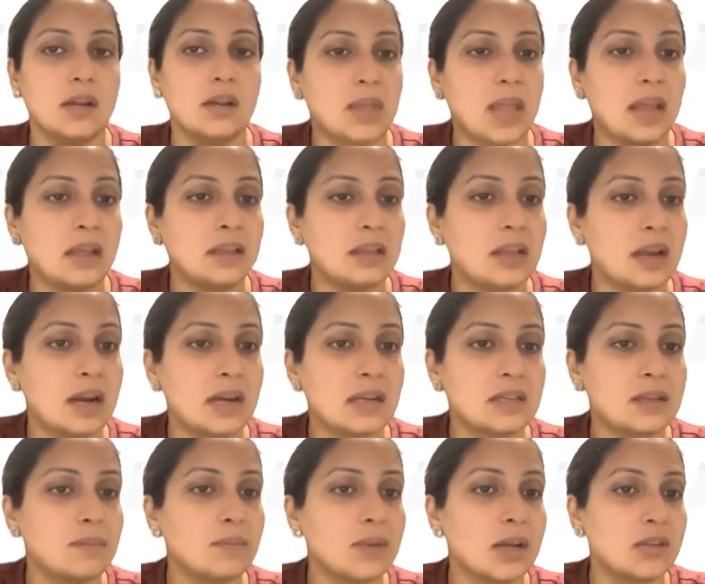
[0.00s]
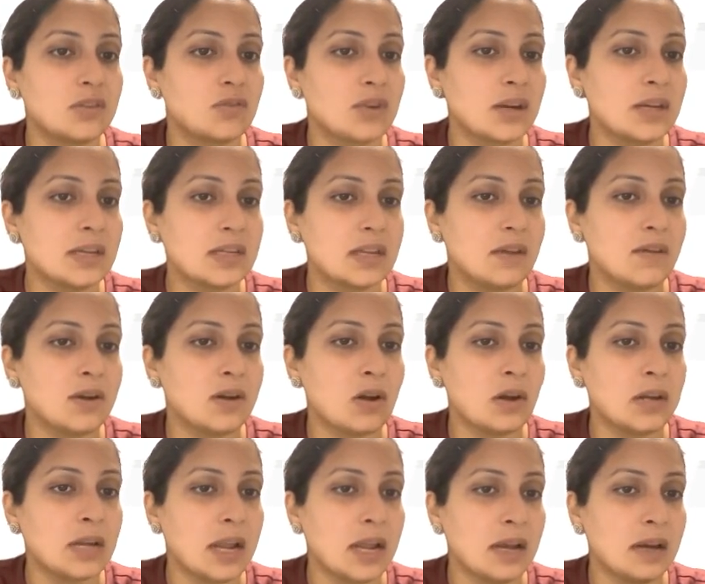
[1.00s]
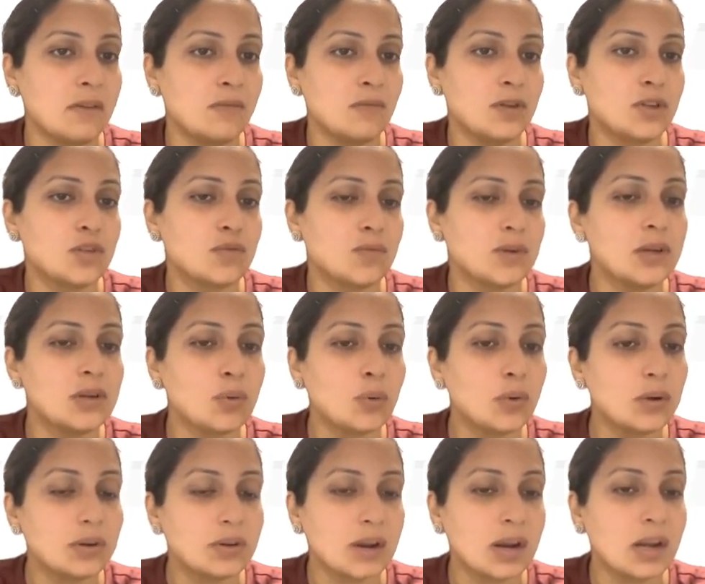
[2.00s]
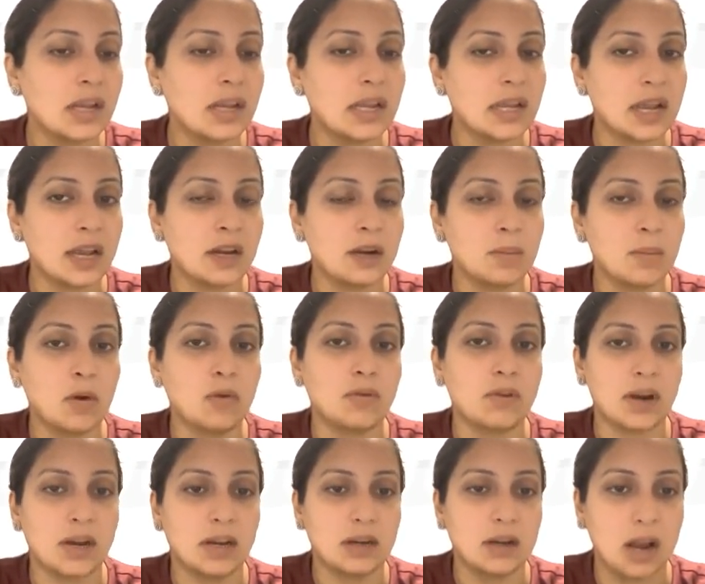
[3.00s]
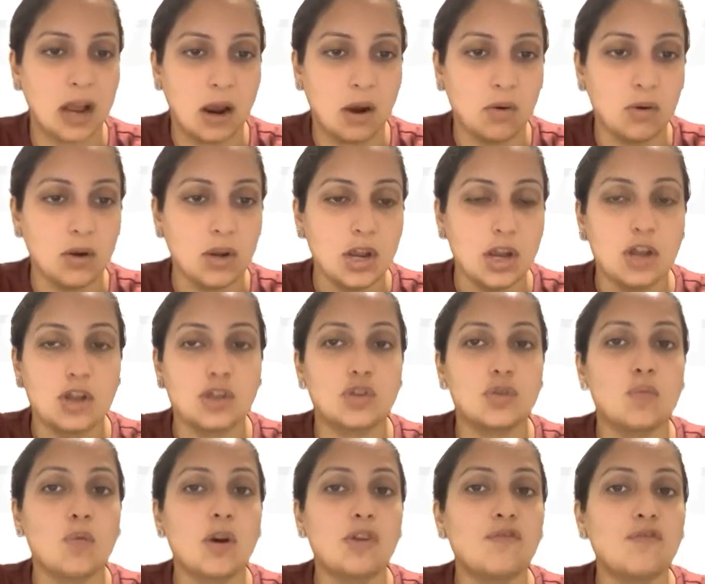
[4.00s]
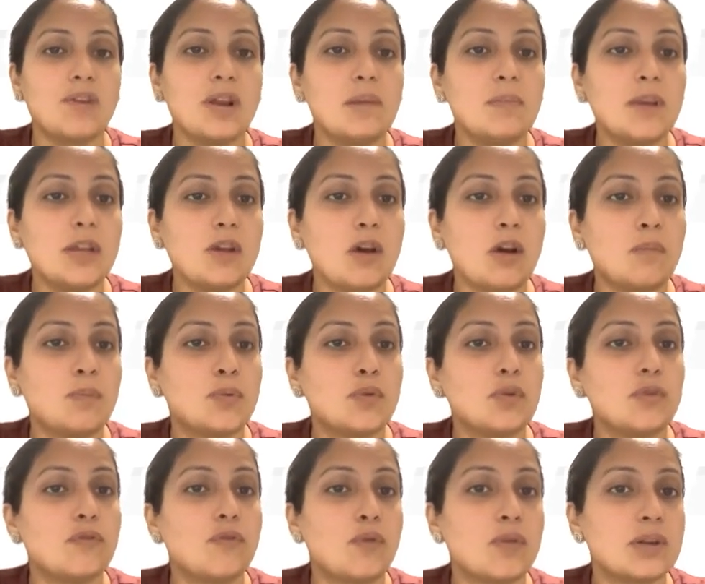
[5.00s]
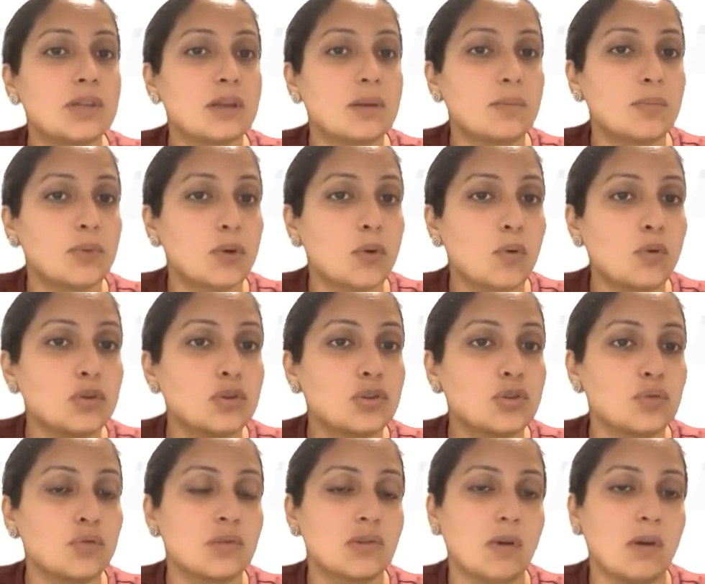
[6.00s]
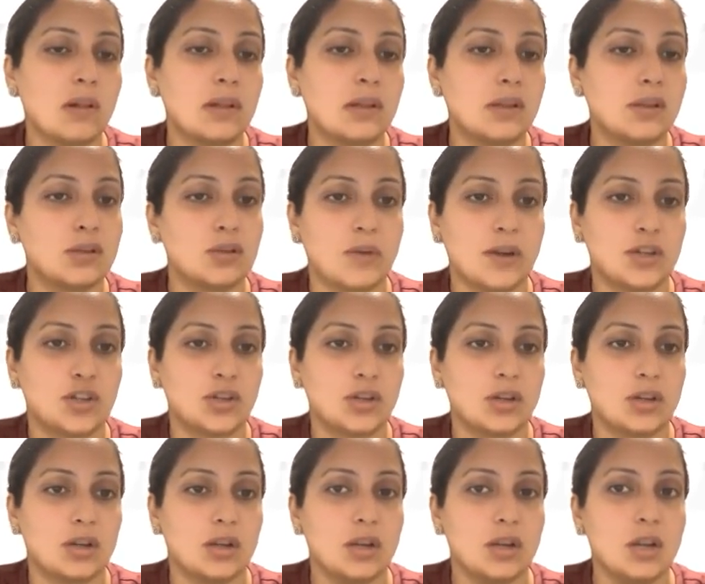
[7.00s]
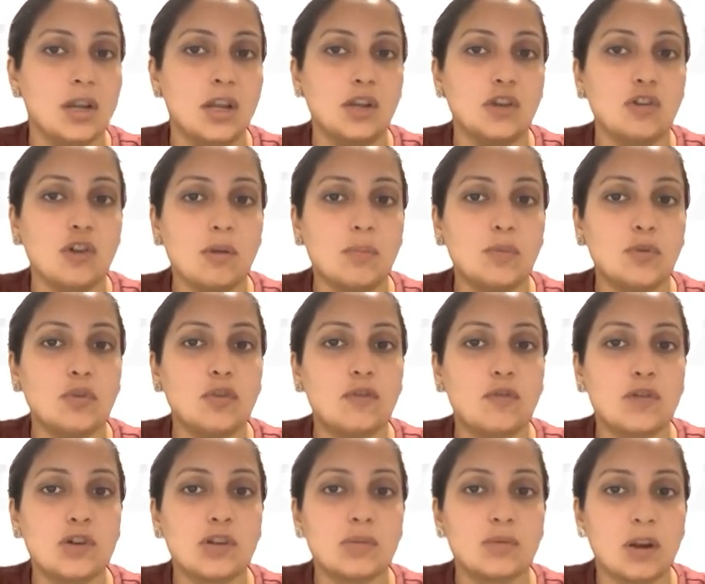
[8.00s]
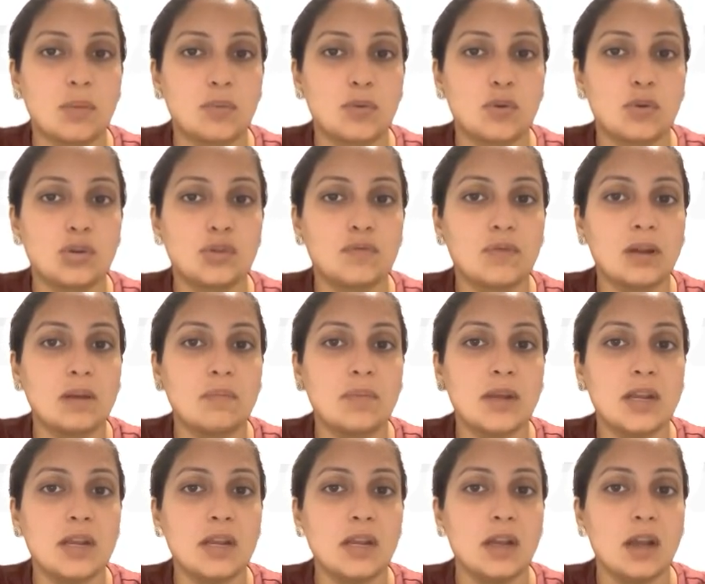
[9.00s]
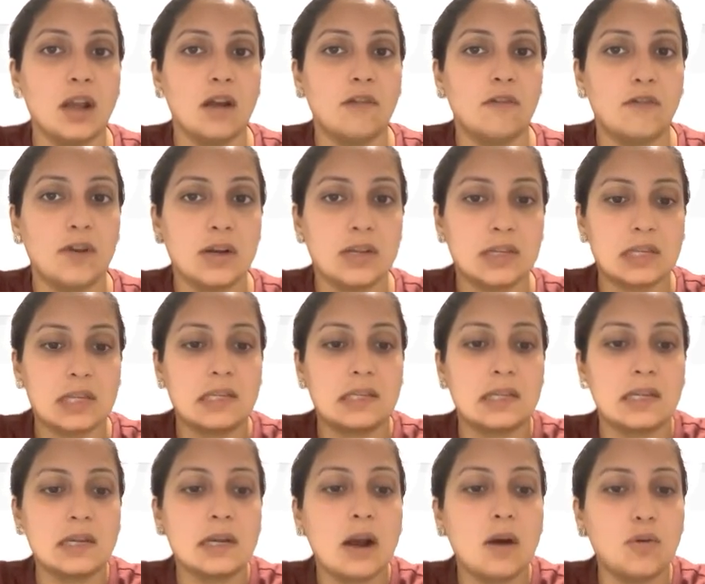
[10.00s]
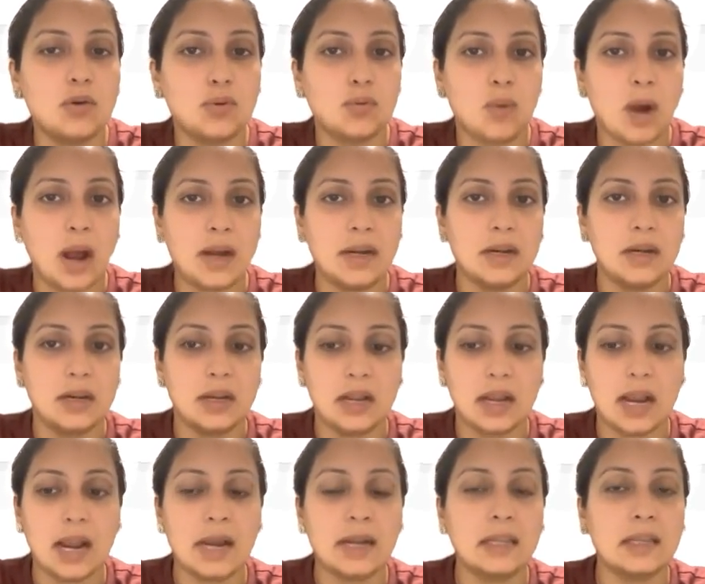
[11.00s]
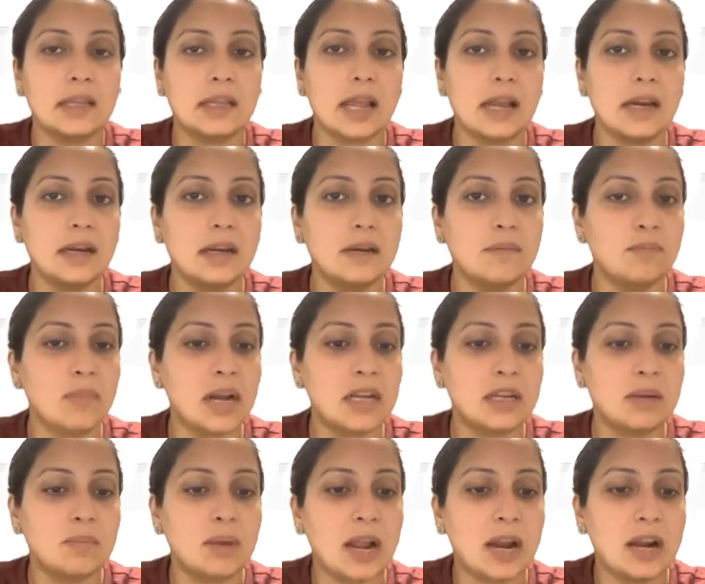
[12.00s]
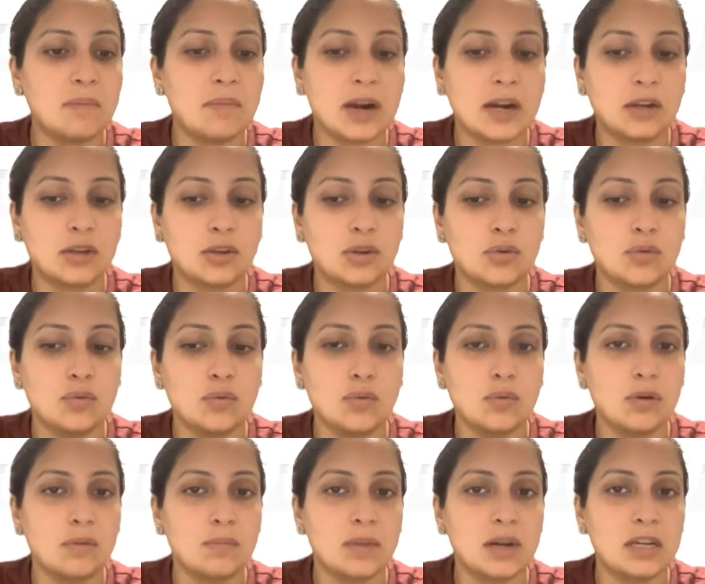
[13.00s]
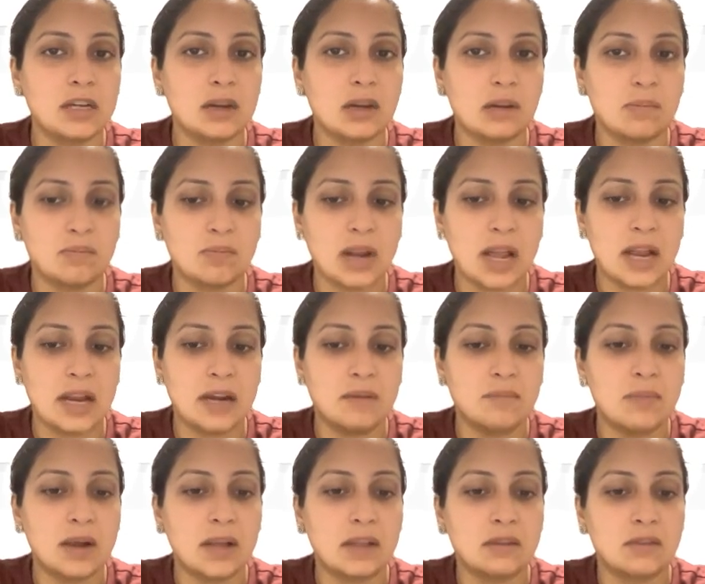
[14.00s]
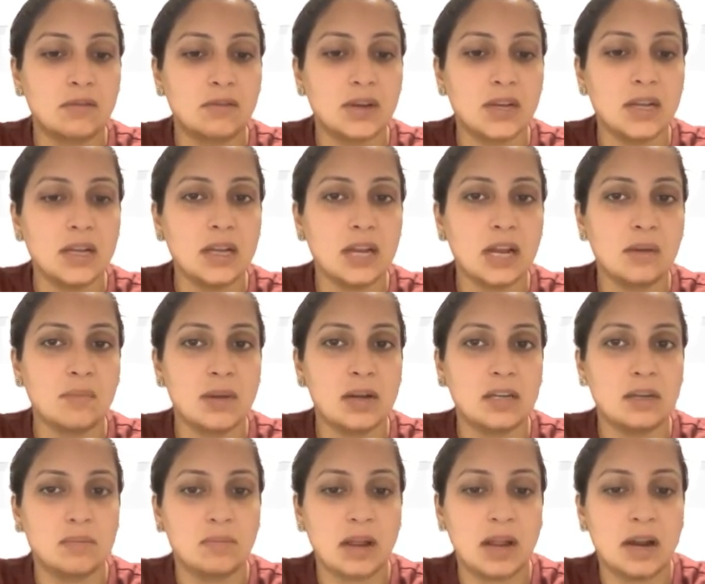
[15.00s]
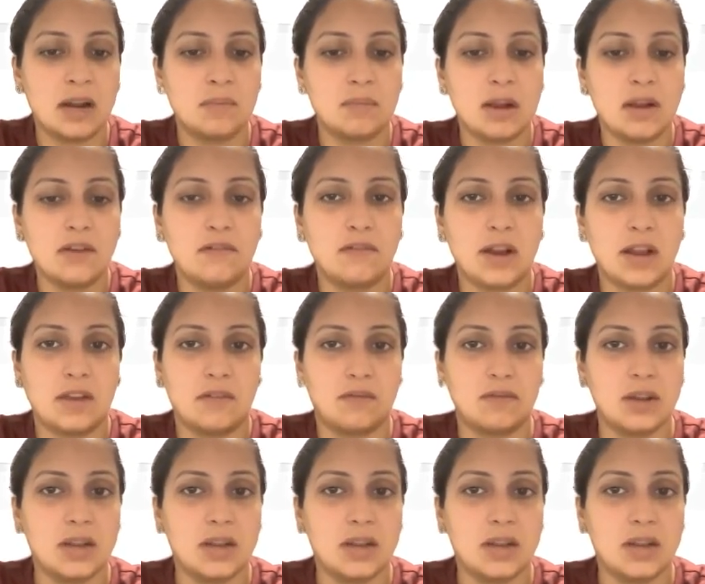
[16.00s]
And there are some constraints given on n which we don't really care about right now. So what will be your brute force approach to solve this question? Your brute force approach will be first listing out 1 and then multiplied by 2, multiplied by 3 and multiplied by 5.